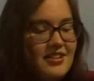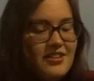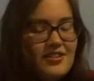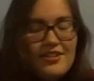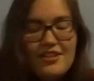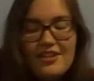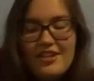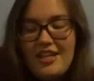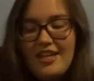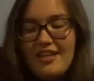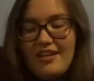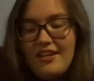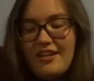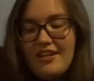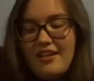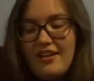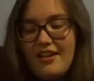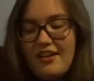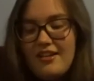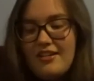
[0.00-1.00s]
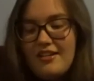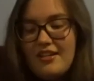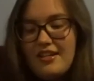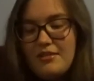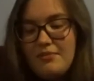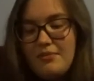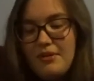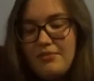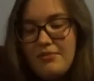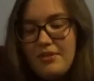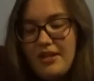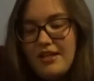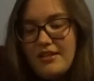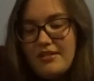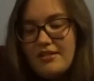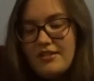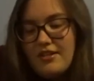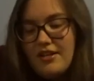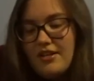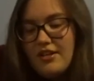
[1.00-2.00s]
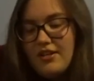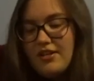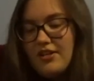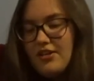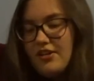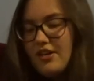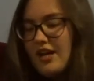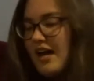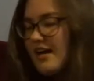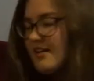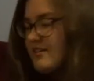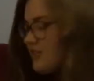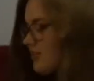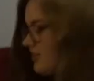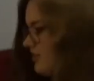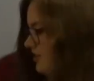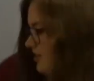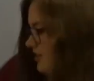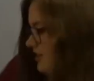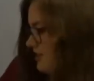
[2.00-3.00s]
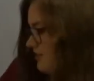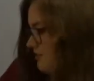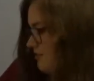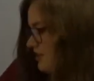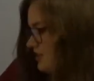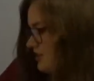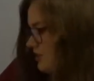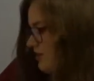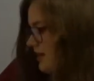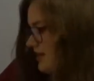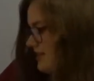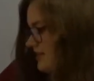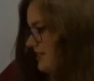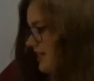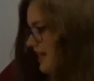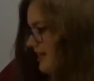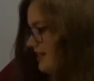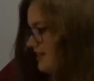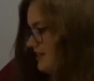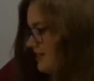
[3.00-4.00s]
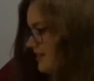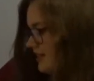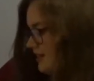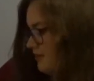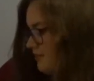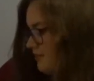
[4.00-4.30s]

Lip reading: think this pumpkin's gonna look as good as my 2018